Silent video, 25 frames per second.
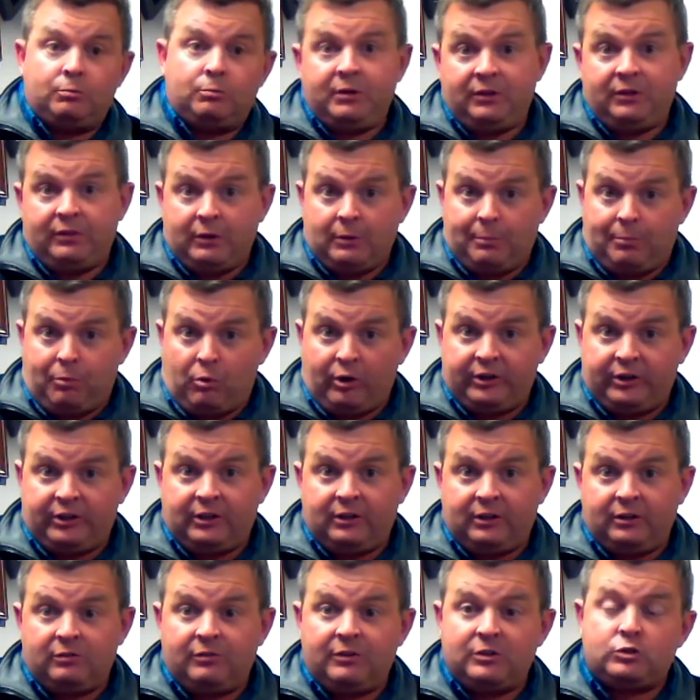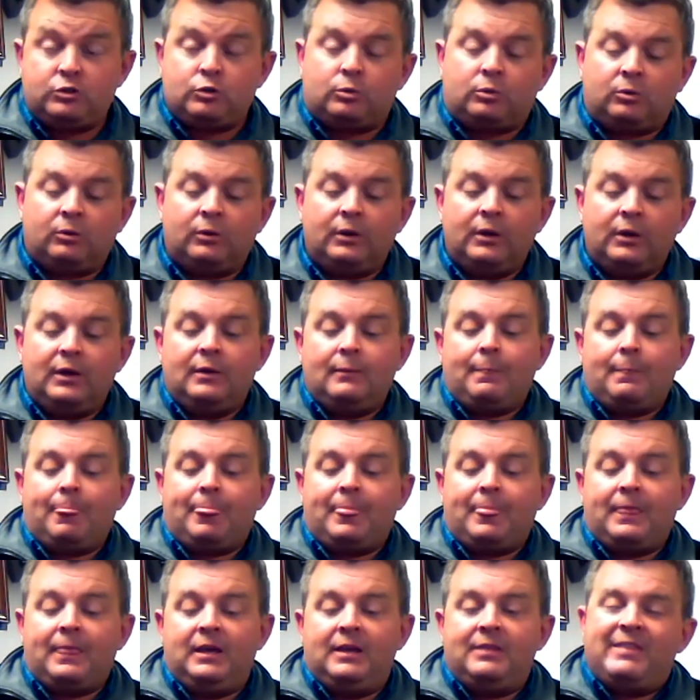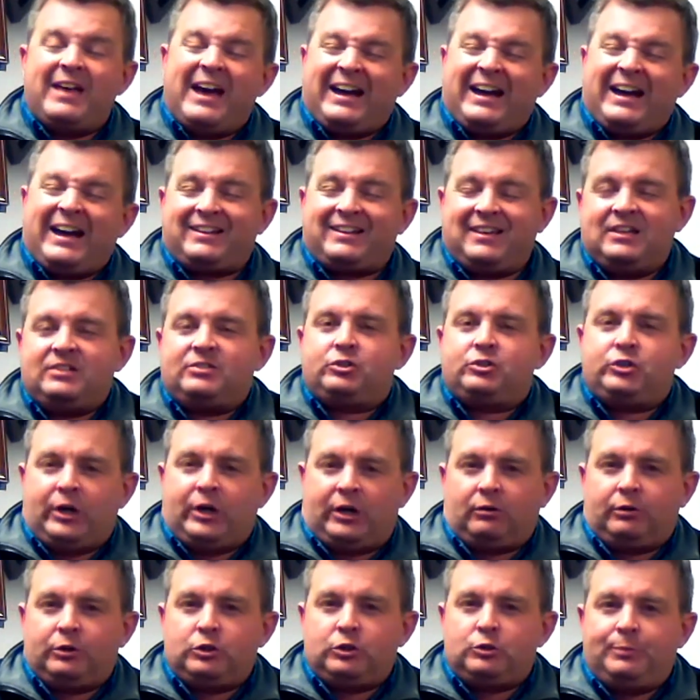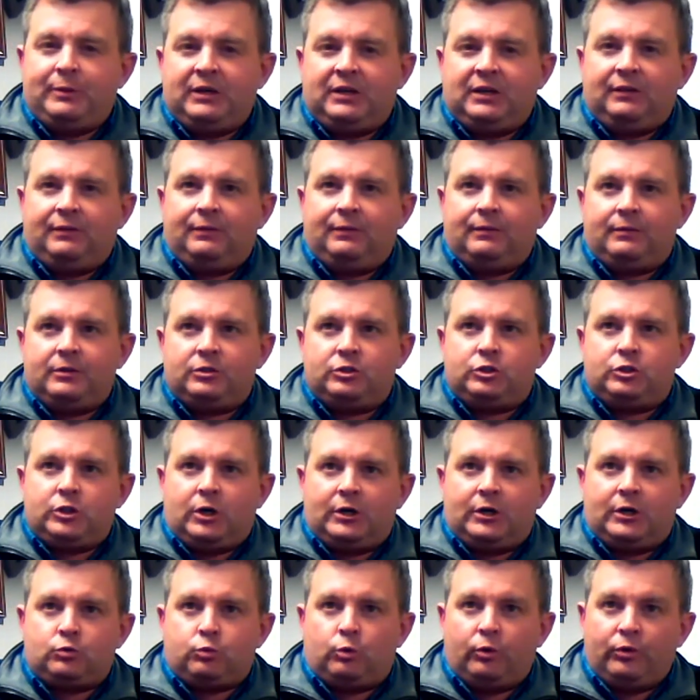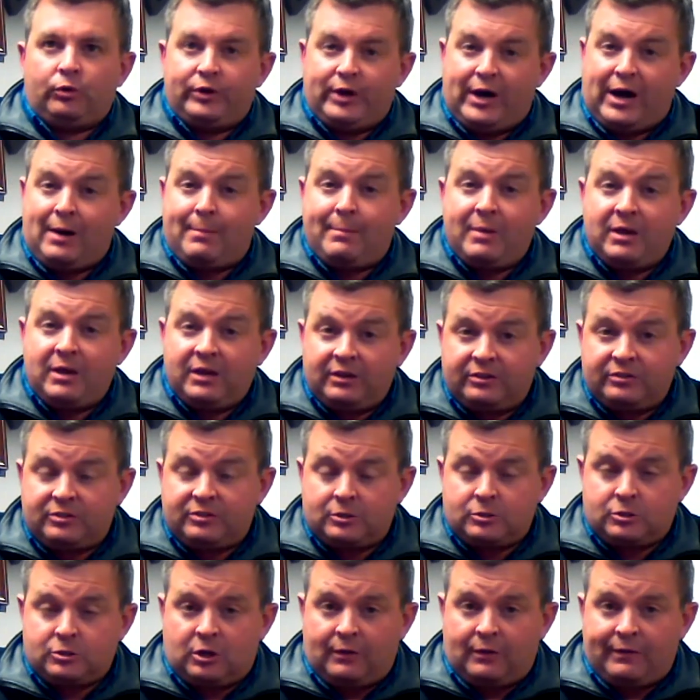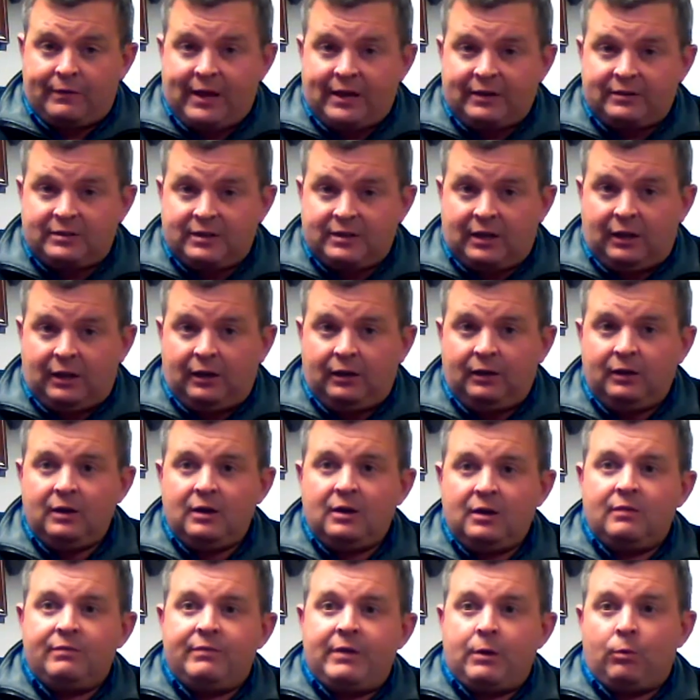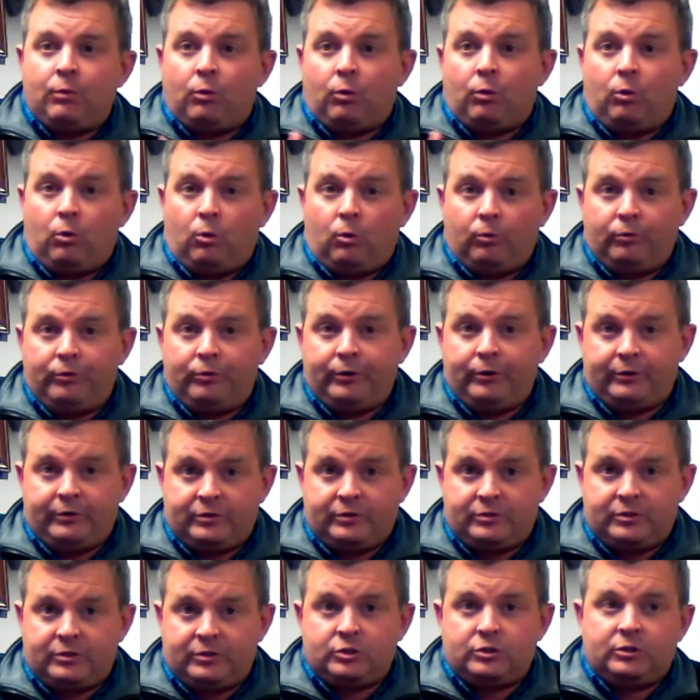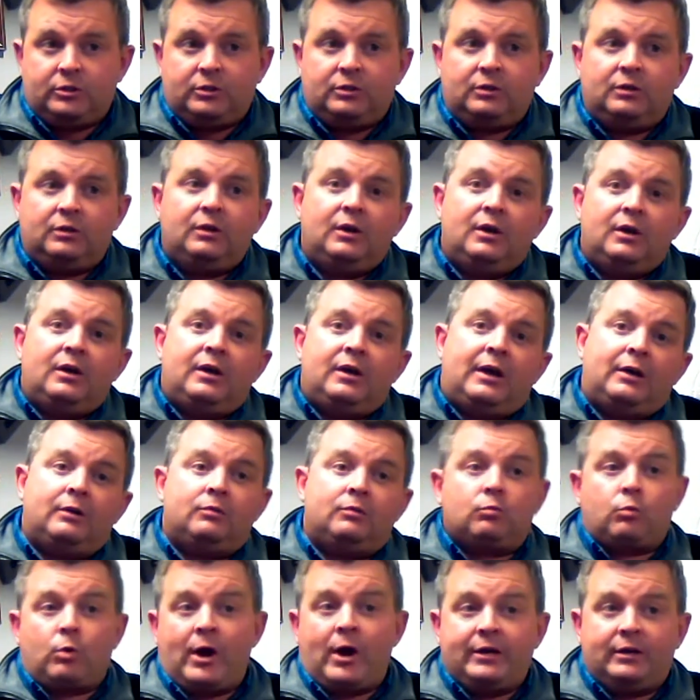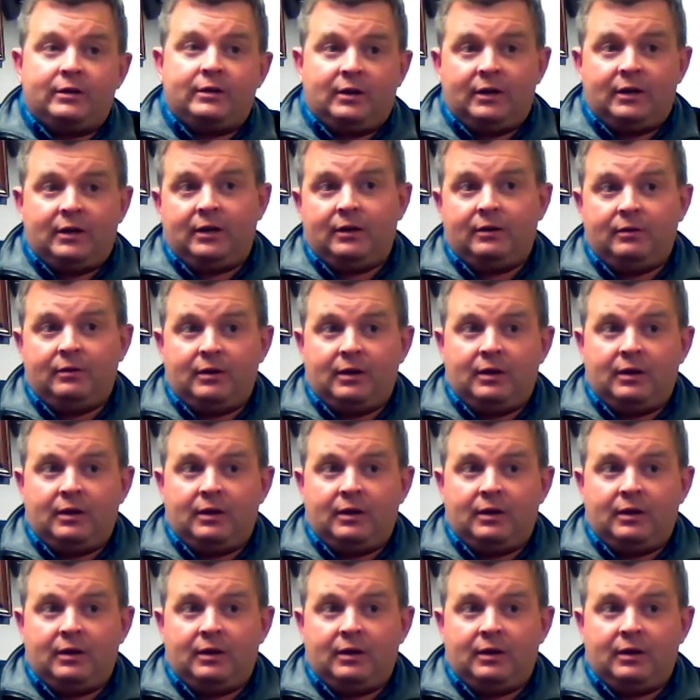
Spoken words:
should be the appointed individual. In that case, generally speaking, the judge will not make a decision on that day. They will hold their decision and write